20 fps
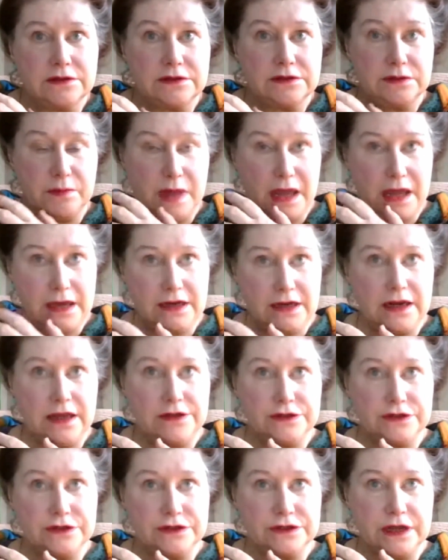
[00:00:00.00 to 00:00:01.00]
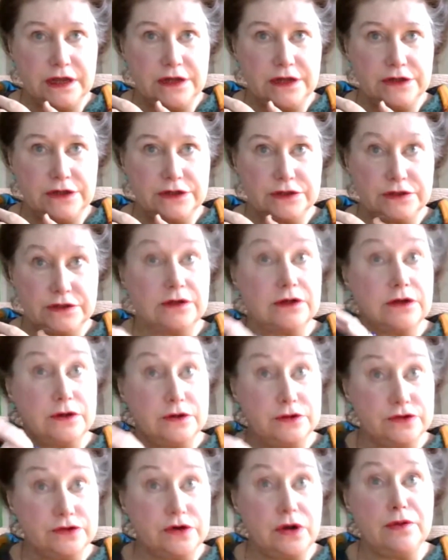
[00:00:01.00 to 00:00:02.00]
to make legislation and
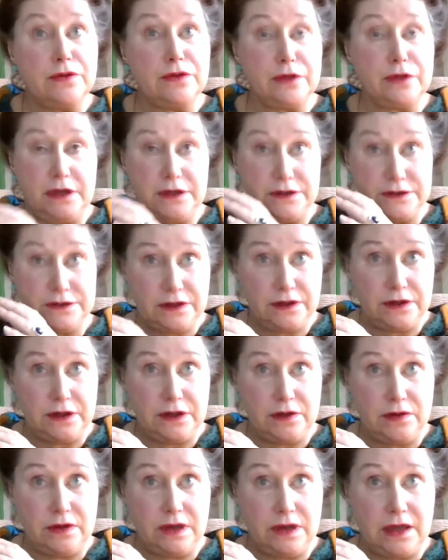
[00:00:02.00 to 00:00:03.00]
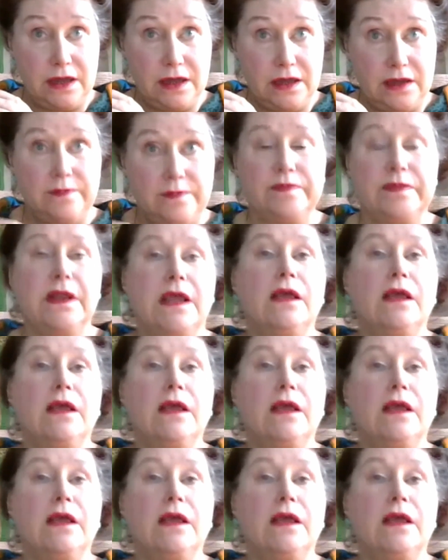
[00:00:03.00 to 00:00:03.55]
control things in the UK.